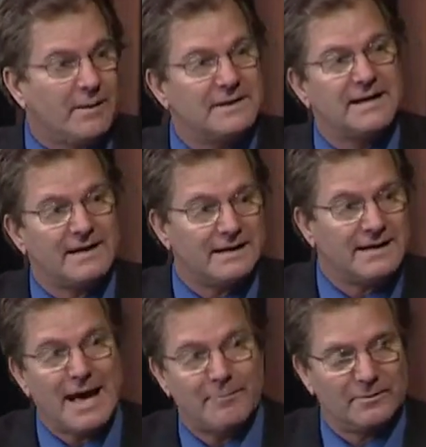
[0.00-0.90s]
by taking
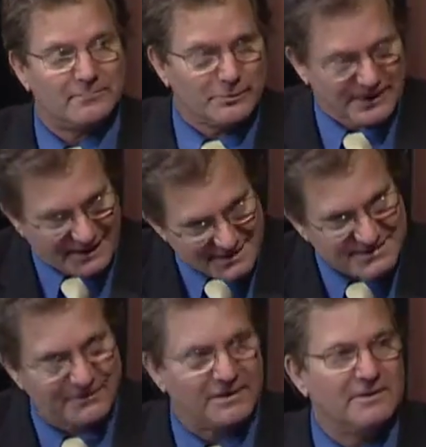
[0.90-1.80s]
capital and putting it in
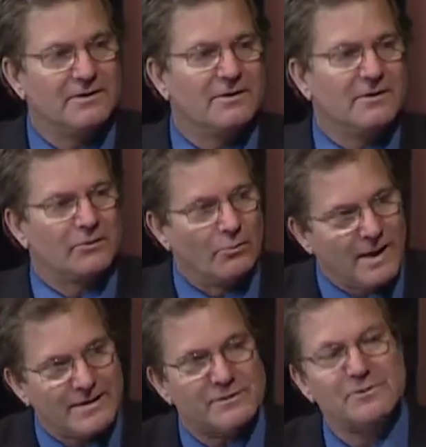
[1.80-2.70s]
something. The
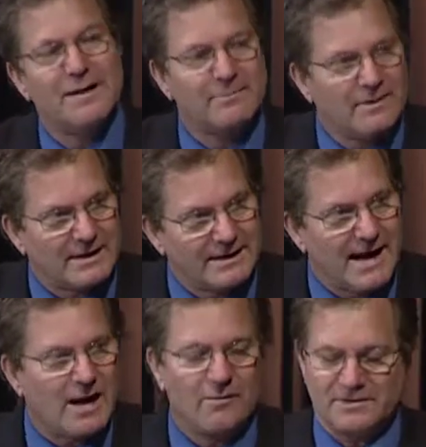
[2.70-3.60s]
way that you make money
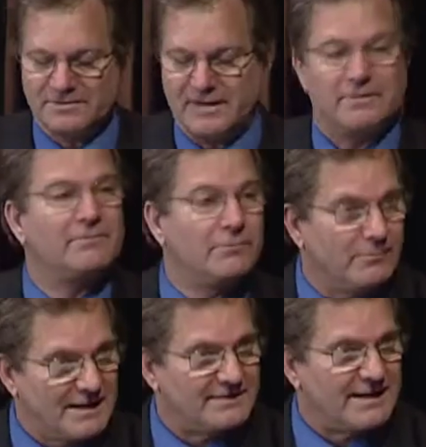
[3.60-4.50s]
now is like you
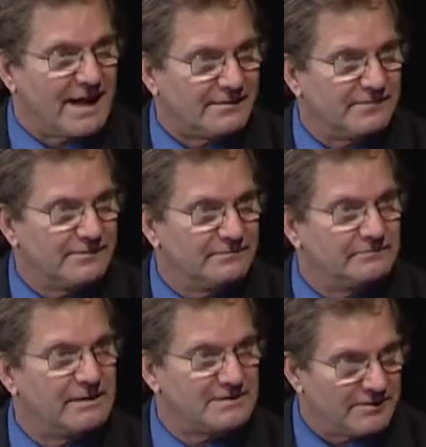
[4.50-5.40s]
raise taxes,
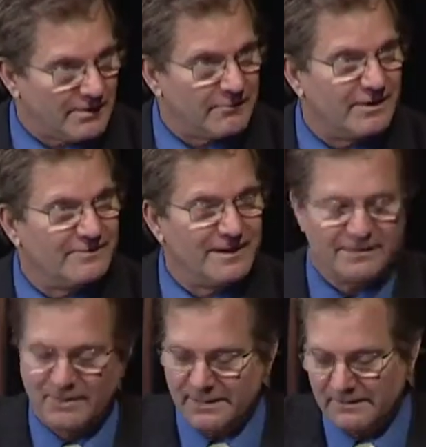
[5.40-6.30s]
that's a great way of
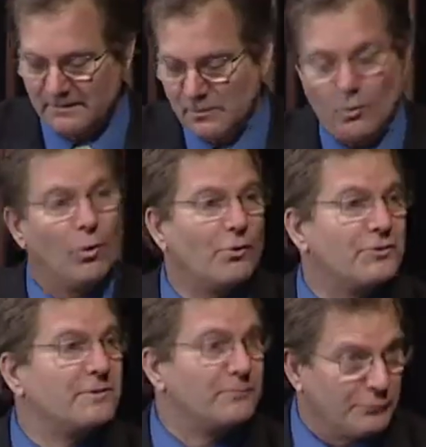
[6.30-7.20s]
making money. Or
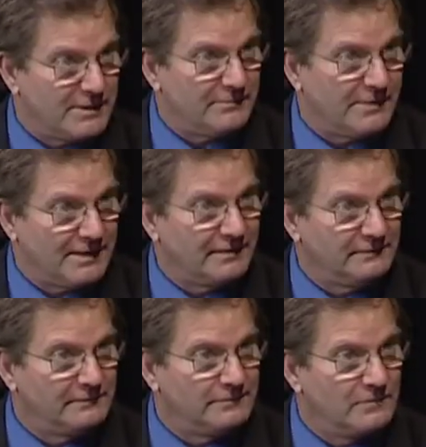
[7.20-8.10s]
you can print money.
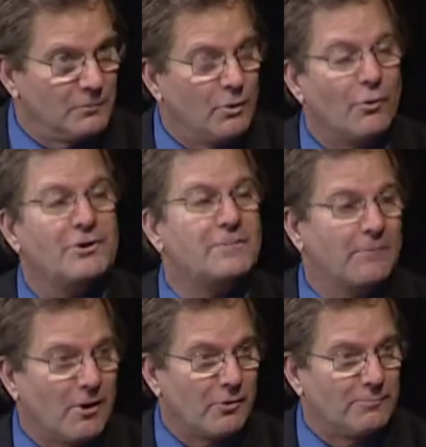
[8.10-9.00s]
Oh. Or you can
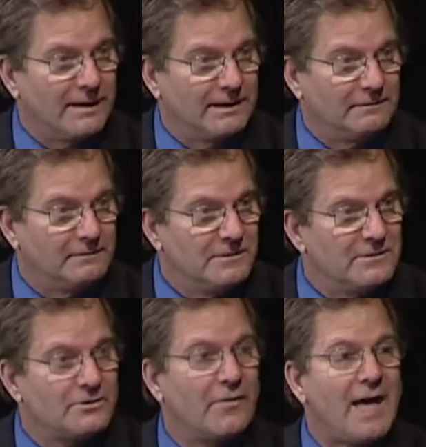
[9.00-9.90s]
borrow money.
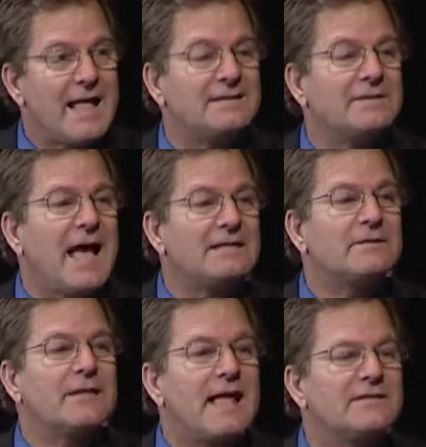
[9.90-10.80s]
So well, that's that's
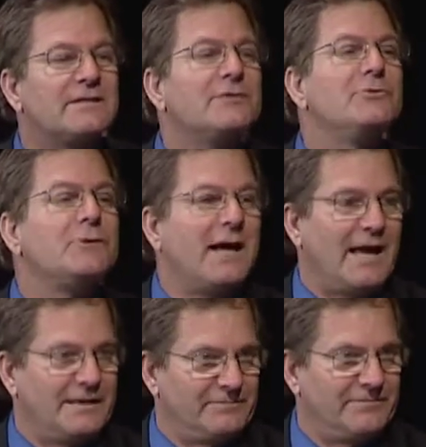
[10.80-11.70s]
that's the new
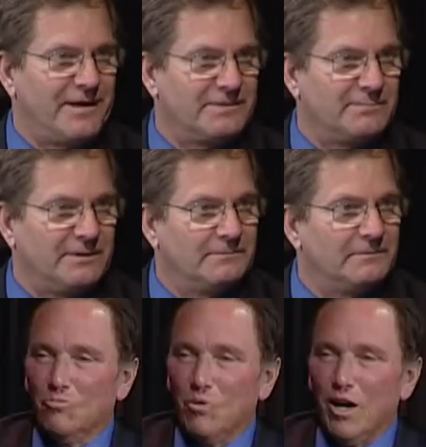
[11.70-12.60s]
kind of investment.
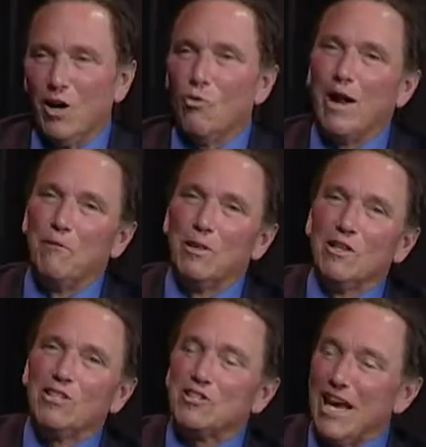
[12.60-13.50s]
Well, wait that's, a
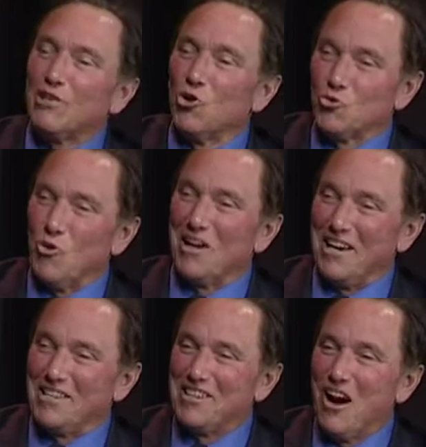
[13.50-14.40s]
minute. Let's take kind of, those one
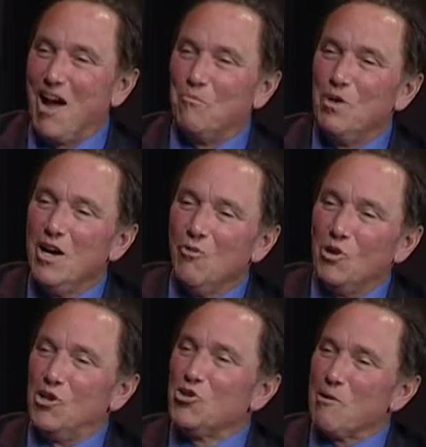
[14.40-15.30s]
at a time. That's how you invest.
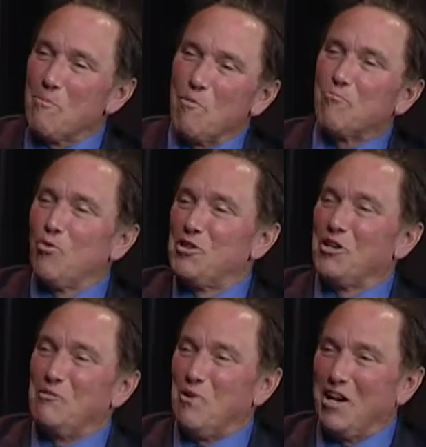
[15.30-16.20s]
When you talk about
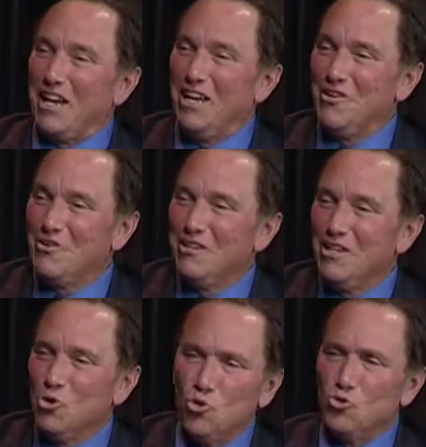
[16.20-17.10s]
printing money,
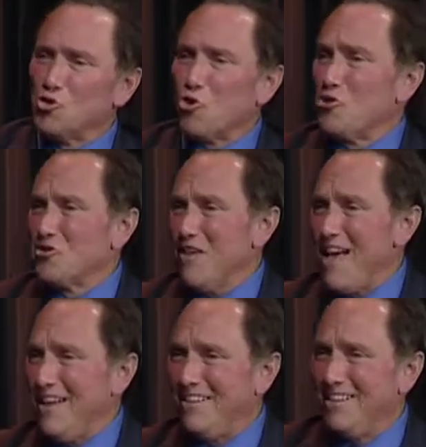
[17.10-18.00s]
who's in charge of
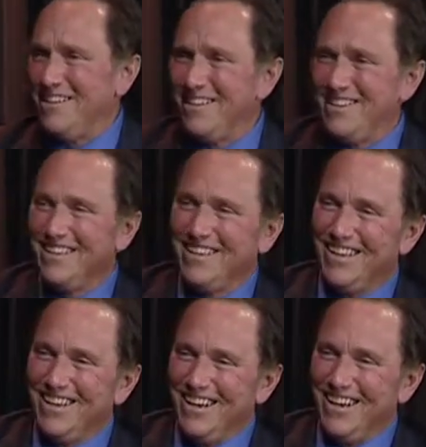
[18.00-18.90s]
that? is that
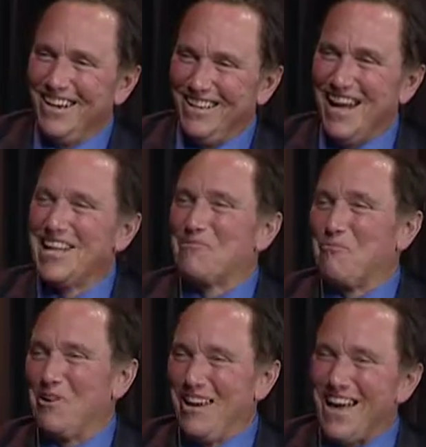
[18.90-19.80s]
Bernanke? Yeah, that's
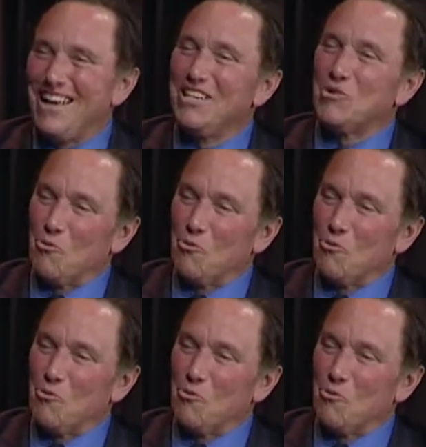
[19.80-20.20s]
Bernanke. yeah. He's Bernanke.